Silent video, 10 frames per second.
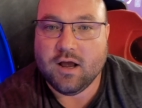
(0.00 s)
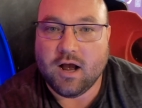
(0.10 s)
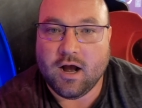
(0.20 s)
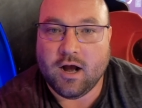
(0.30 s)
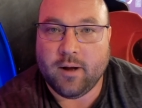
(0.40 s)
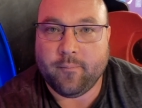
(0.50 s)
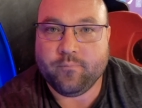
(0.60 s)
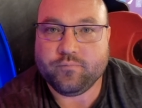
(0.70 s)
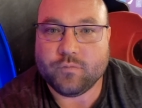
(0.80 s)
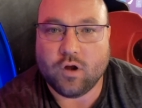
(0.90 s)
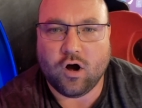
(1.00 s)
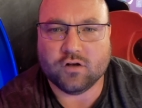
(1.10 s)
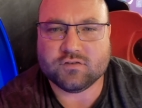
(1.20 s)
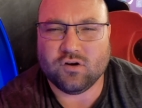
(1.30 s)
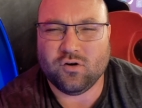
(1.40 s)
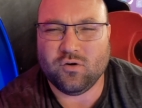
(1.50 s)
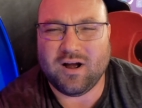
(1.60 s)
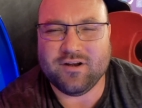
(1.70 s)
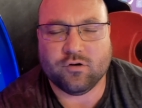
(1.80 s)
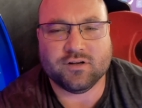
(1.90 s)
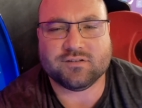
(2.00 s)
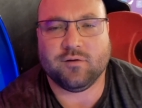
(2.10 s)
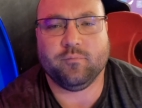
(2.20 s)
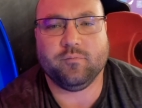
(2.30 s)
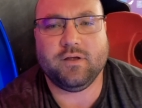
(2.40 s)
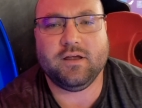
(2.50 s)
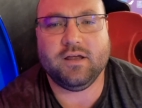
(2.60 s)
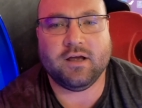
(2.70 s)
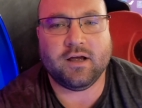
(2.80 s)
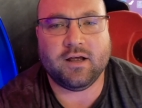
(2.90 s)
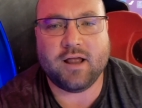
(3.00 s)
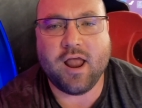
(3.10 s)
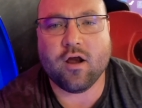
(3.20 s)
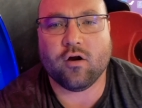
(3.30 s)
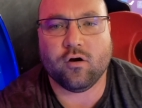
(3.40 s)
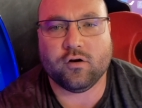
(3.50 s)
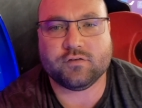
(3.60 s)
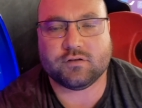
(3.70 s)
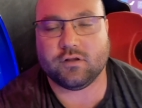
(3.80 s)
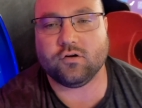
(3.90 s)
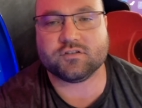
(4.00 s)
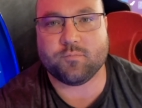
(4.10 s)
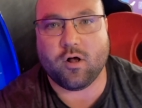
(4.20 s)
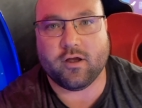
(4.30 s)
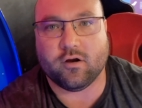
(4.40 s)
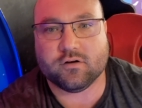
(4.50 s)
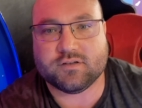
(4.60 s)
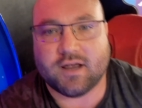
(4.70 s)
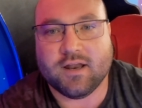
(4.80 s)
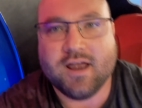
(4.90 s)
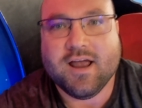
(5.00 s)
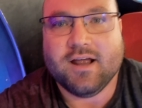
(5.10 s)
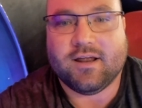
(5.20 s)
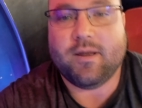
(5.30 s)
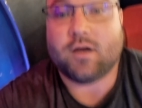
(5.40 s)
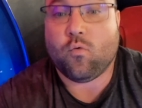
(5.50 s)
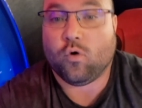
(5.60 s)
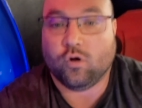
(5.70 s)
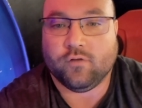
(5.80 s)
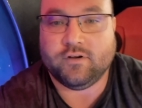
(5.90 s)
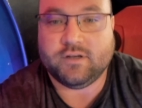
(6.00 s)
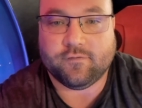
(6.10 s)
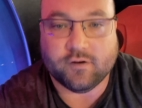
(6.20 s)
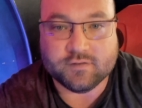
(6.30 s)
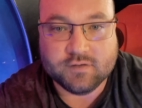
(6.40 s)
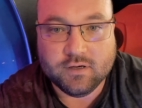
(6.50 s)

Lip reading: Also, I noticed some errors, little small errors that can make a world of a difference